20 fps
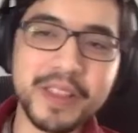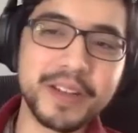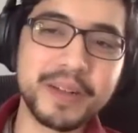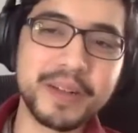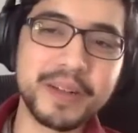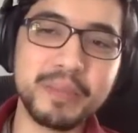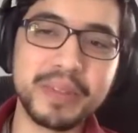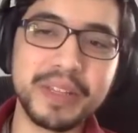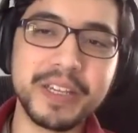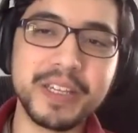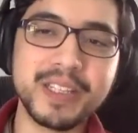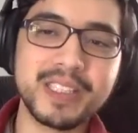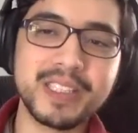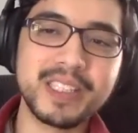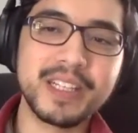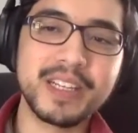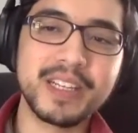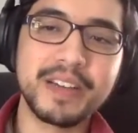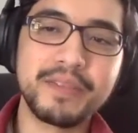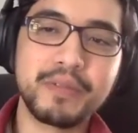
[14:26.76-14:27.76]
complaints
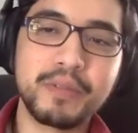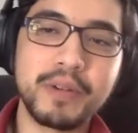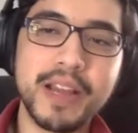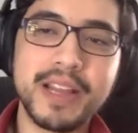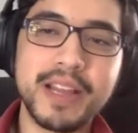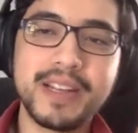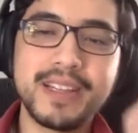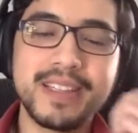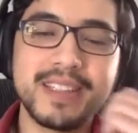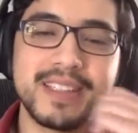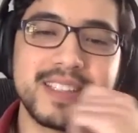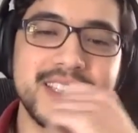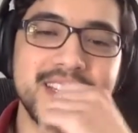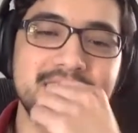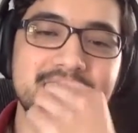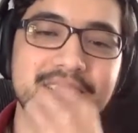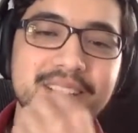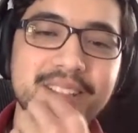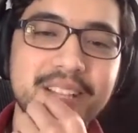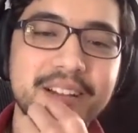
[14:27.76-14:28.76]
that I've read is that
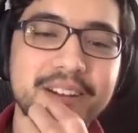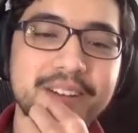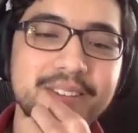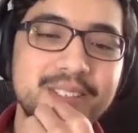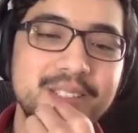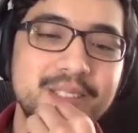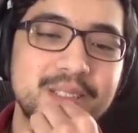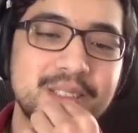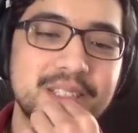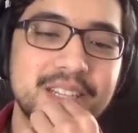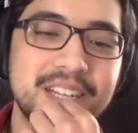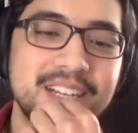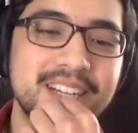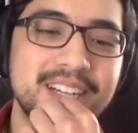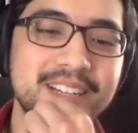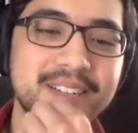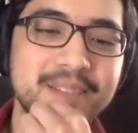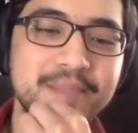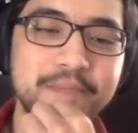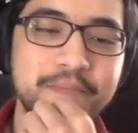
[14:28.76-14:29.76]
it allows
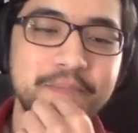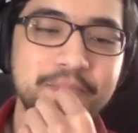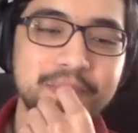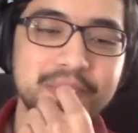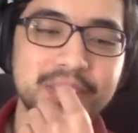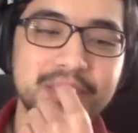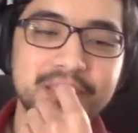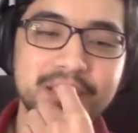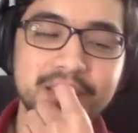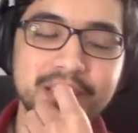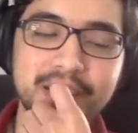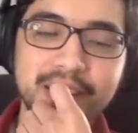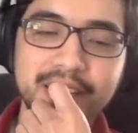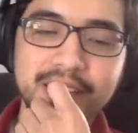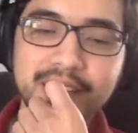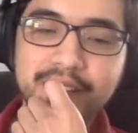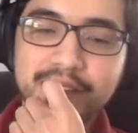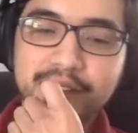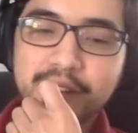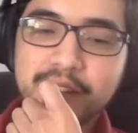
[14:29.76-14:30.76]
like
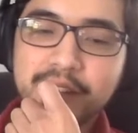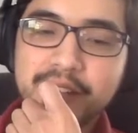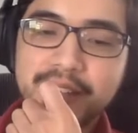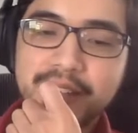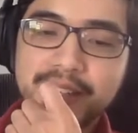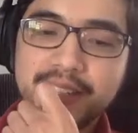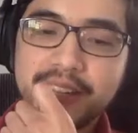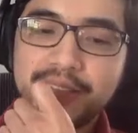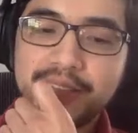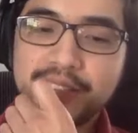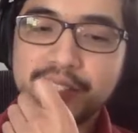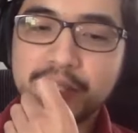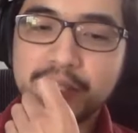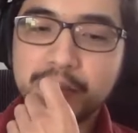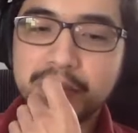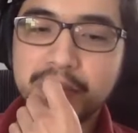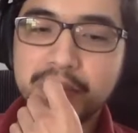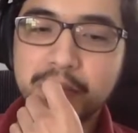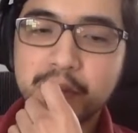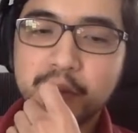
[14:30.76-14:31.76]
your front end devs to
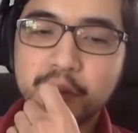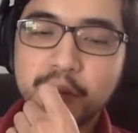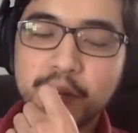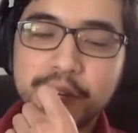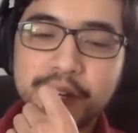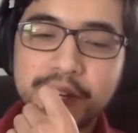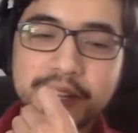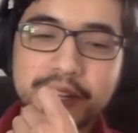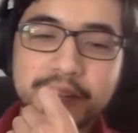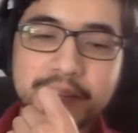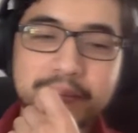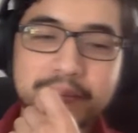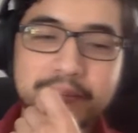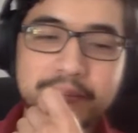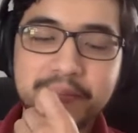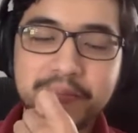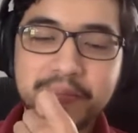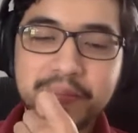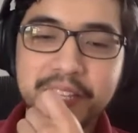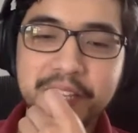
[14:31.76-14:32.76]
be more
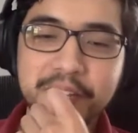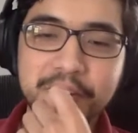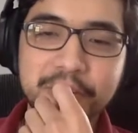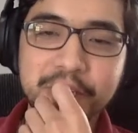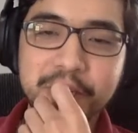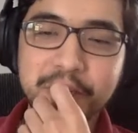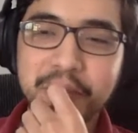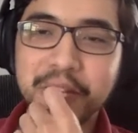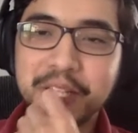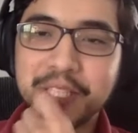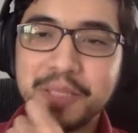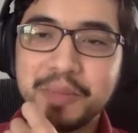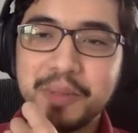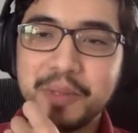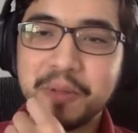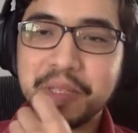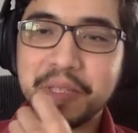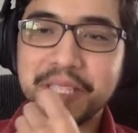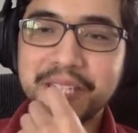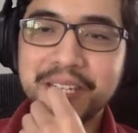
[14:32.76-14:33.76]
irresponsible
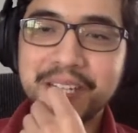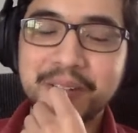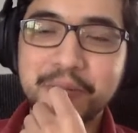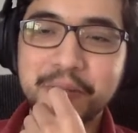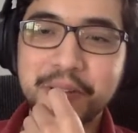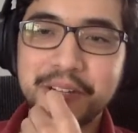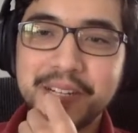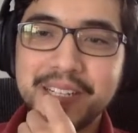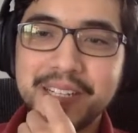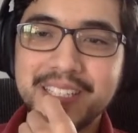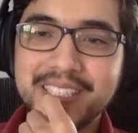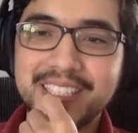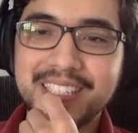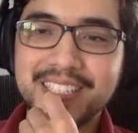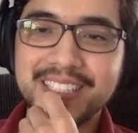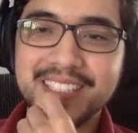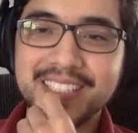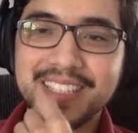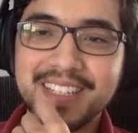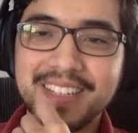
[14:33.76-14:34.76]
with their queries
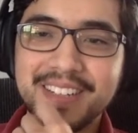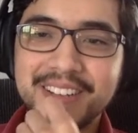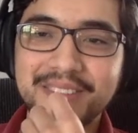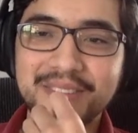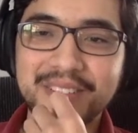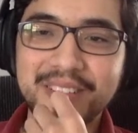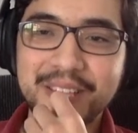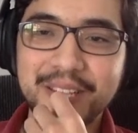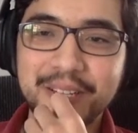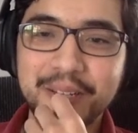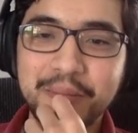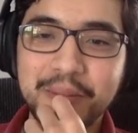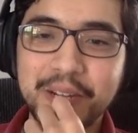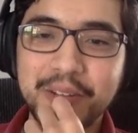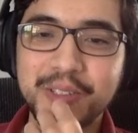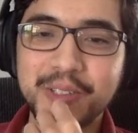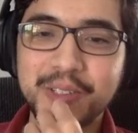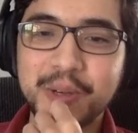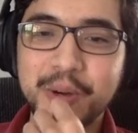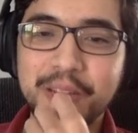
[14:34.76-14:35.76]
because they don't have to think
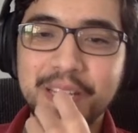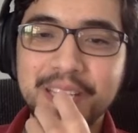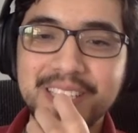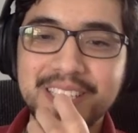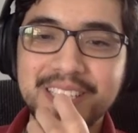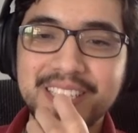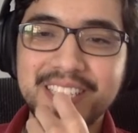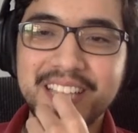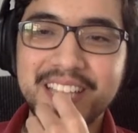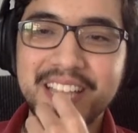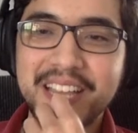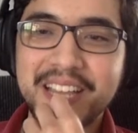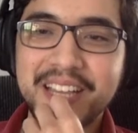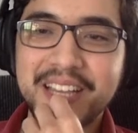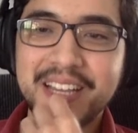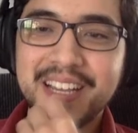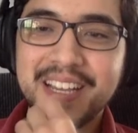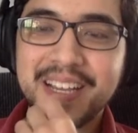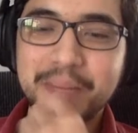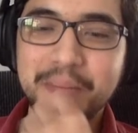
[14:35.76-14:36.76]
about joins.
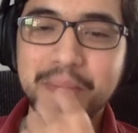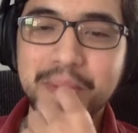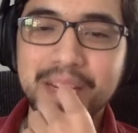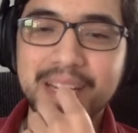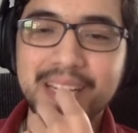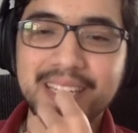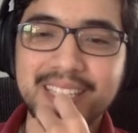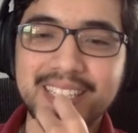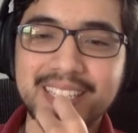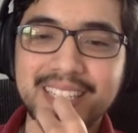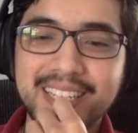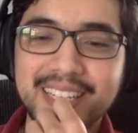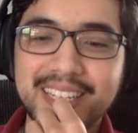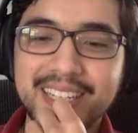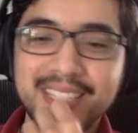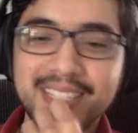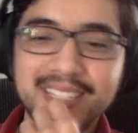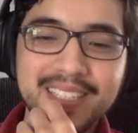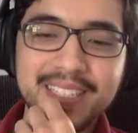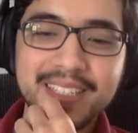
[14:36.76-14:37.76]
But
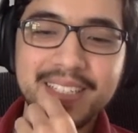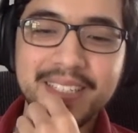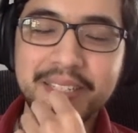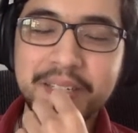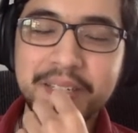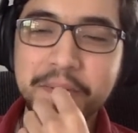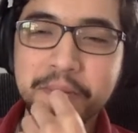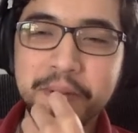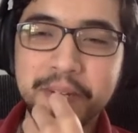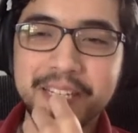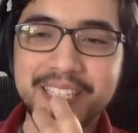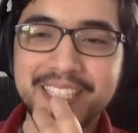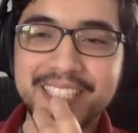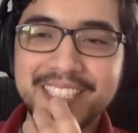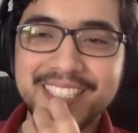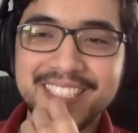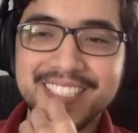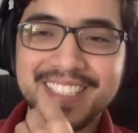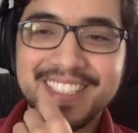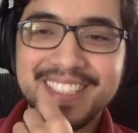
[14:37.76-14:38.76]
come on,
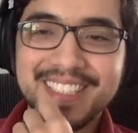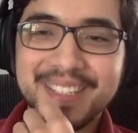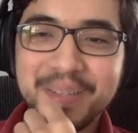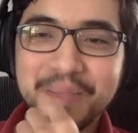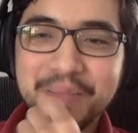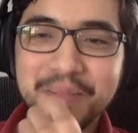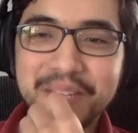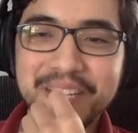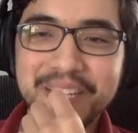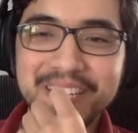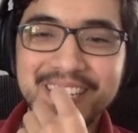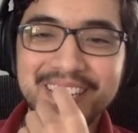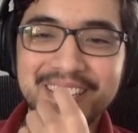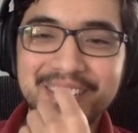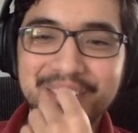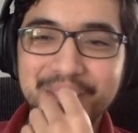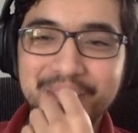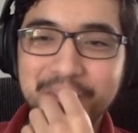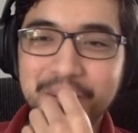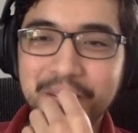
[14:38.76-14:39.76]
just don't be
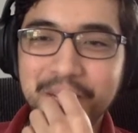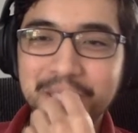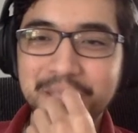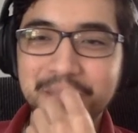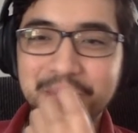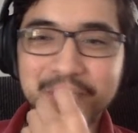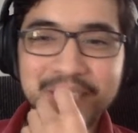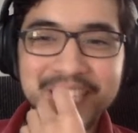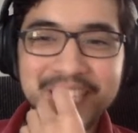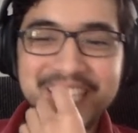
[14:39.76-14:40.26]
irresponsible.